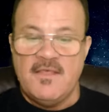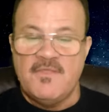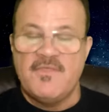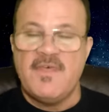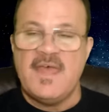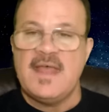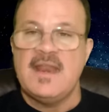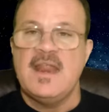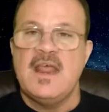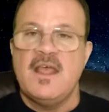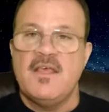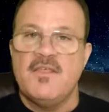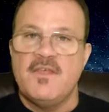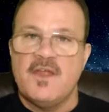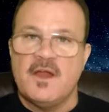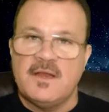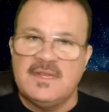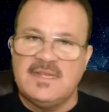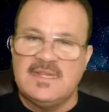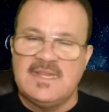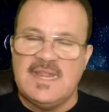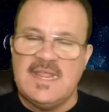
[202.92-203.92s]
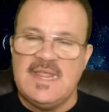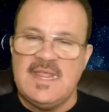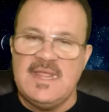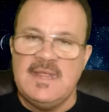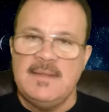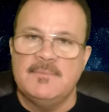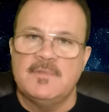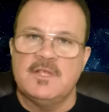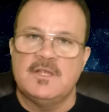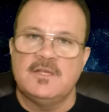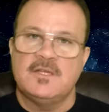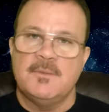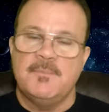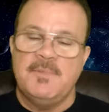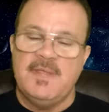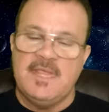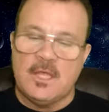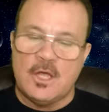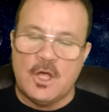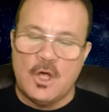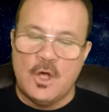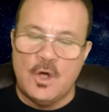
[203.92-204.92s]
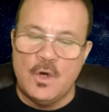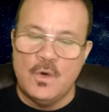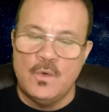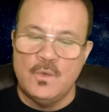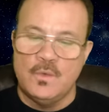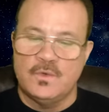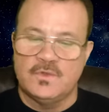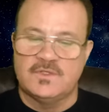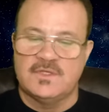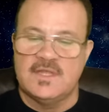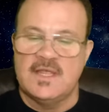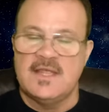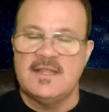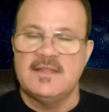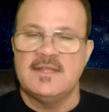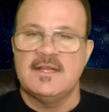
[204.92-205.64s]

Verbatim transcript: then they're deemed to be kooks.